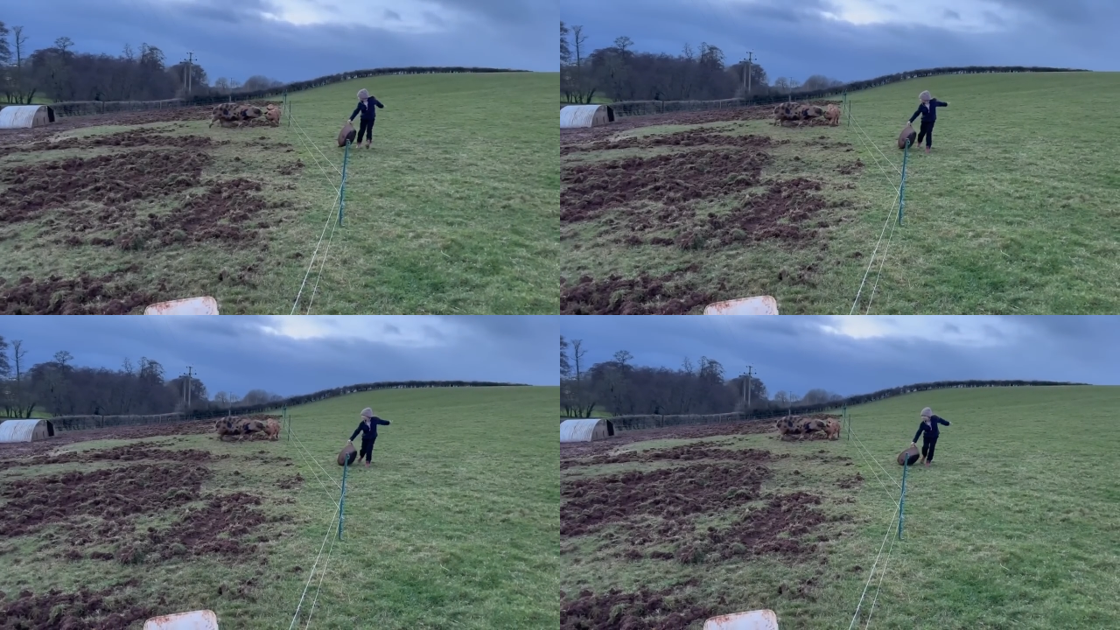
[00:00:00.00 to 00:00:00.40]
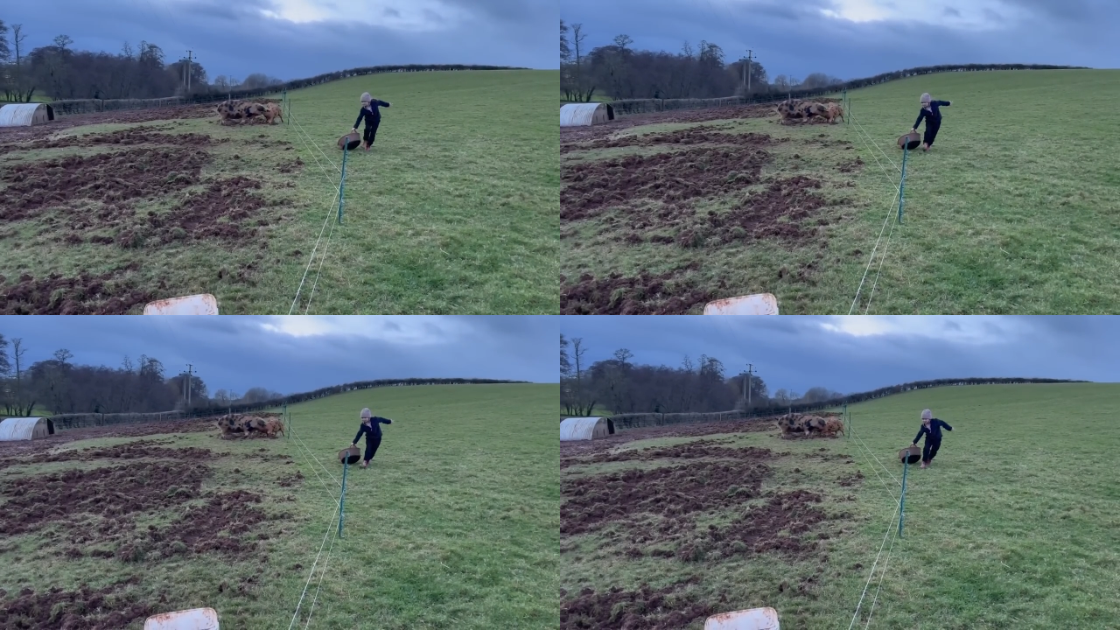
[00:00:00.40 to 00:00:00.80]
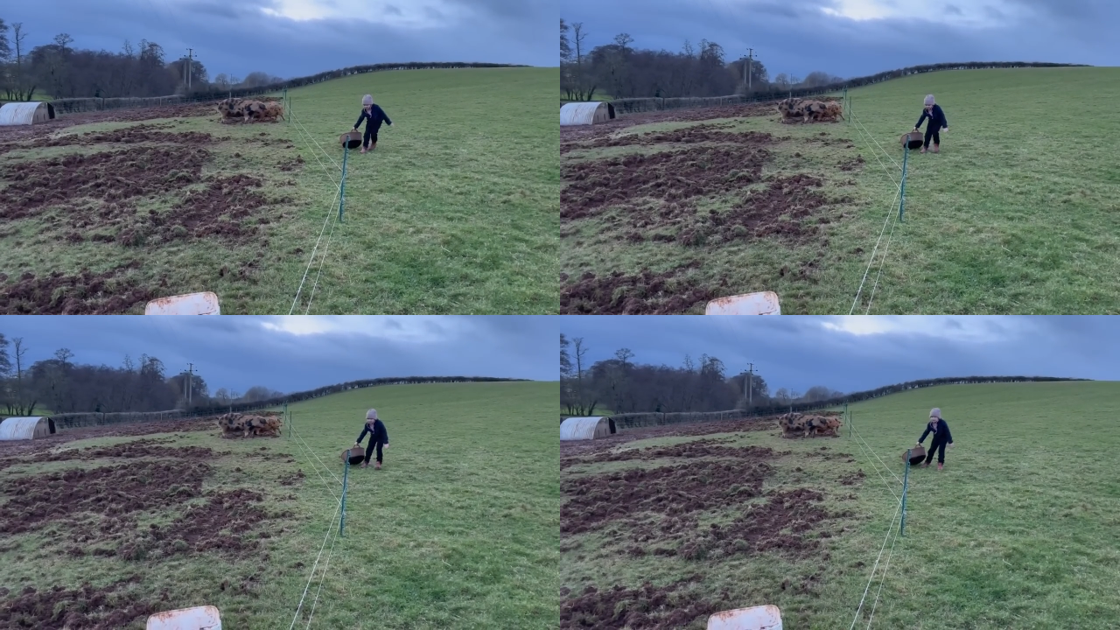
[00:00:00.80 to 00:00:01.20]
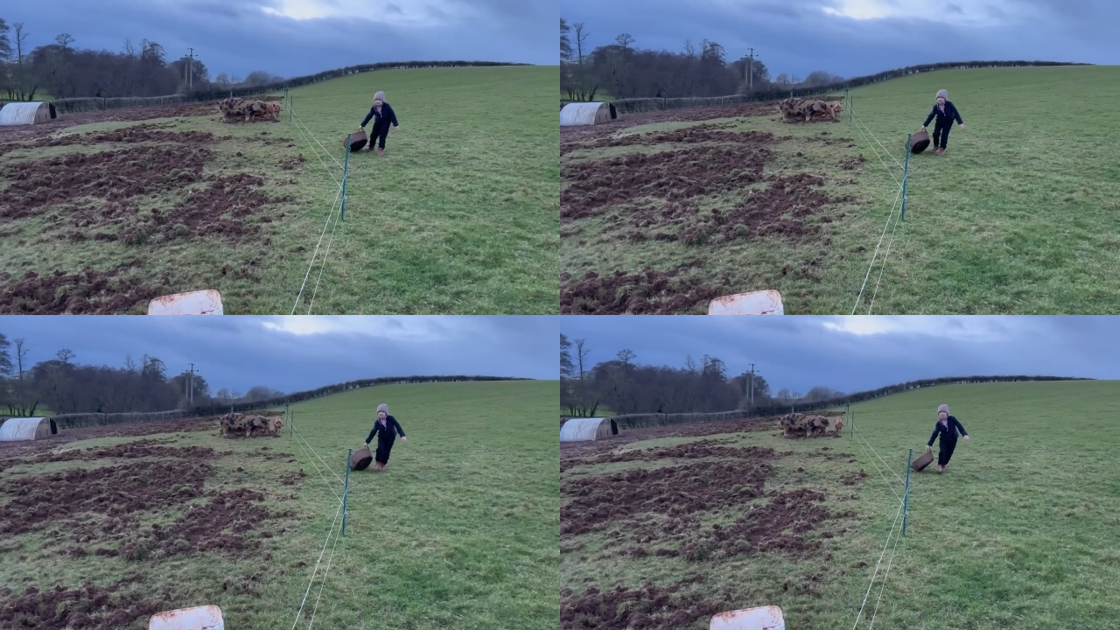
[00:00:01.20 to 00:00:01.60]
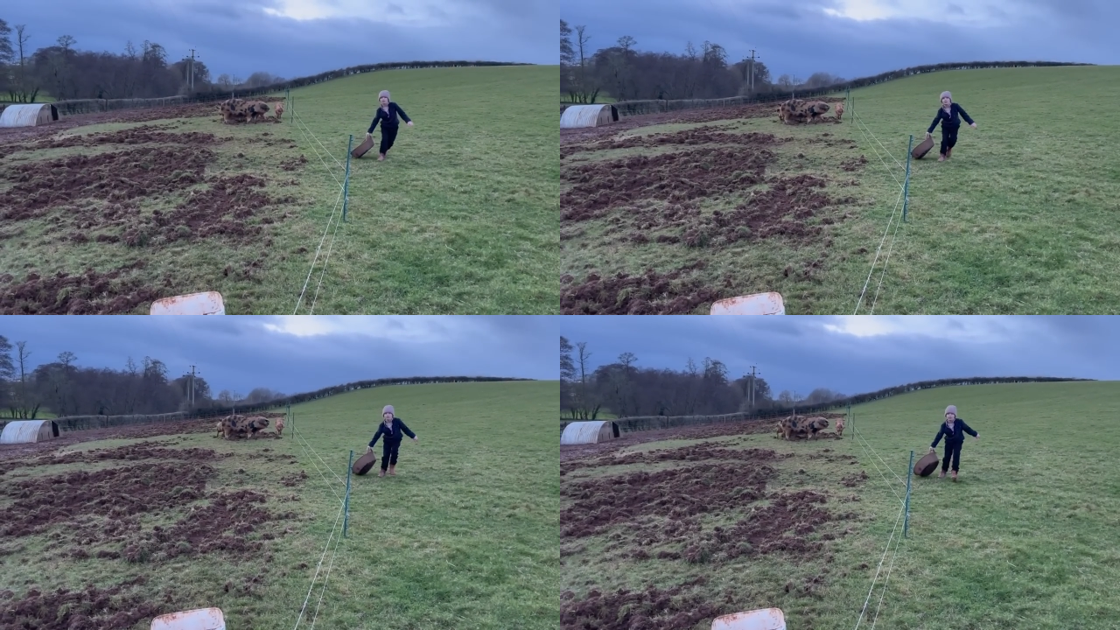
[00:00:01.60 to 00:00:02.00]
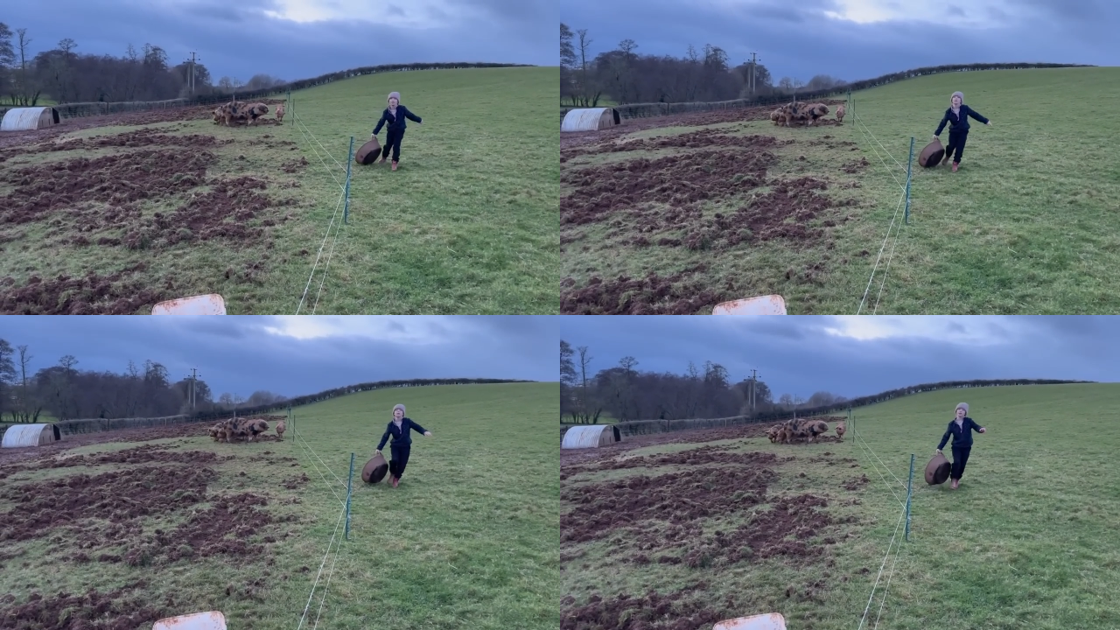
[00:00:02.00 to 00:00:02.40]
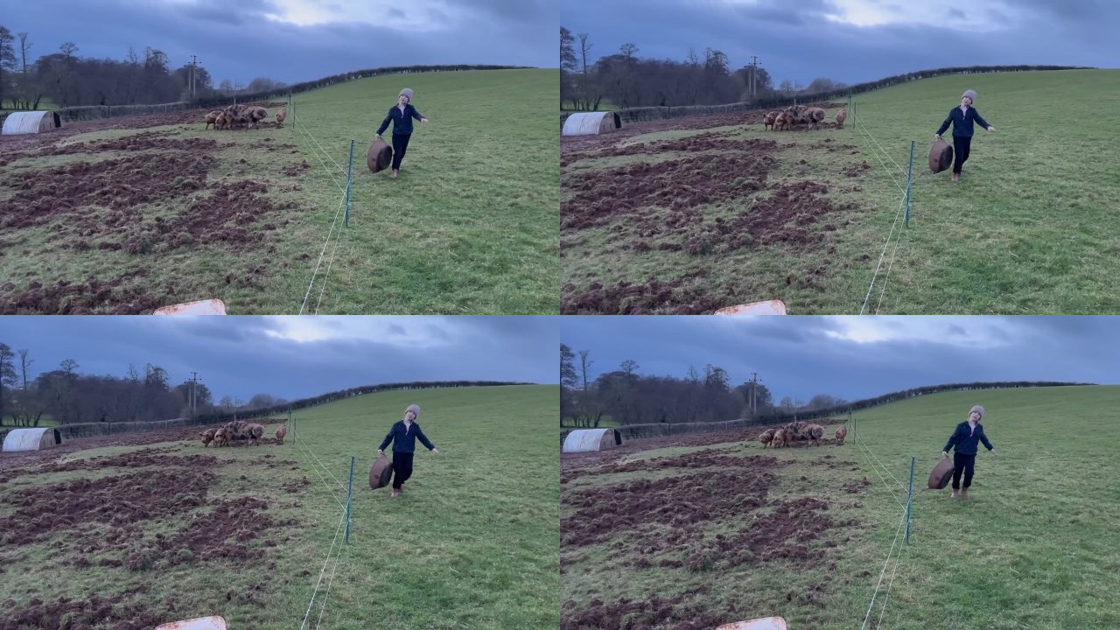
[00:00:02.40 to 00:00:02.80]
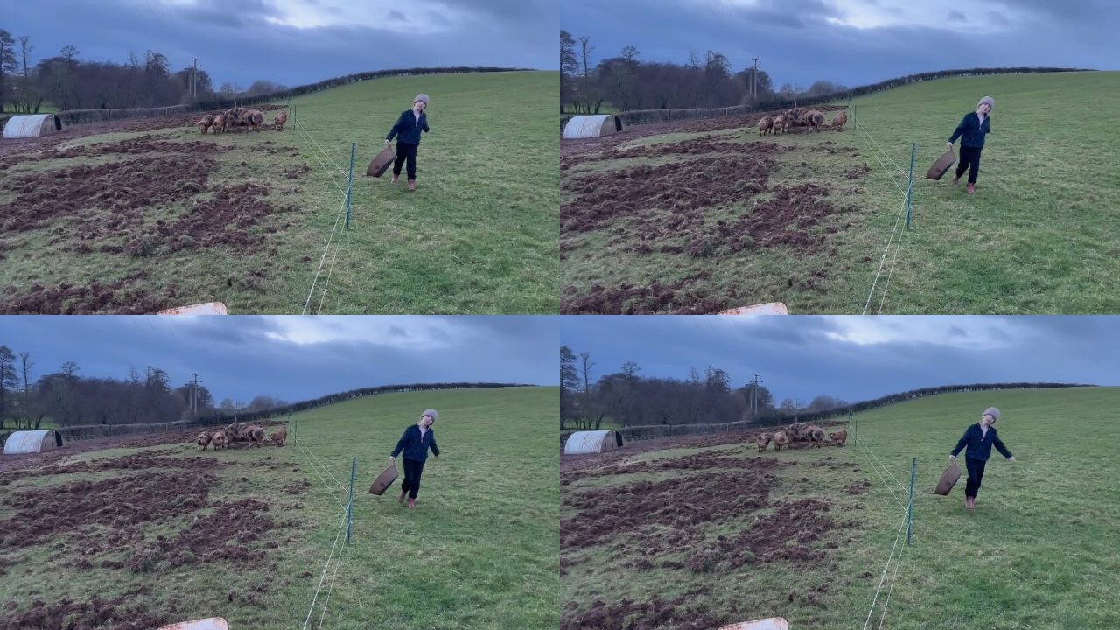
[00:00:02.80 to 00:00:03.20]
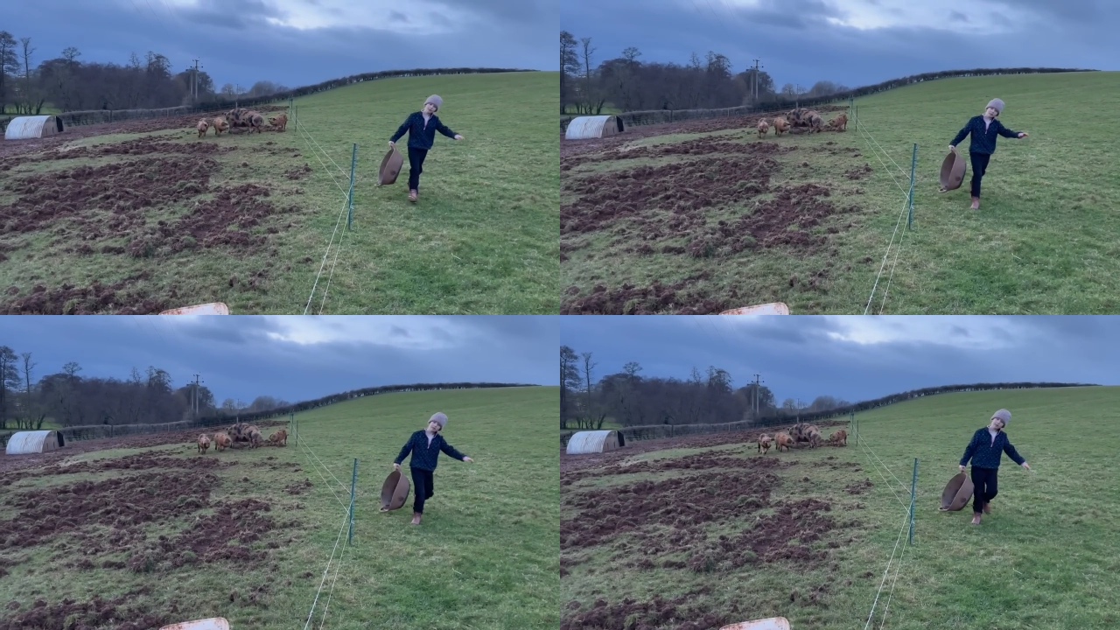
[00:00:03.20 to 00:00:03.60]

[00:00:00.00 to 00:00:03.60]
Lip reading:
[unreadable: no face in view]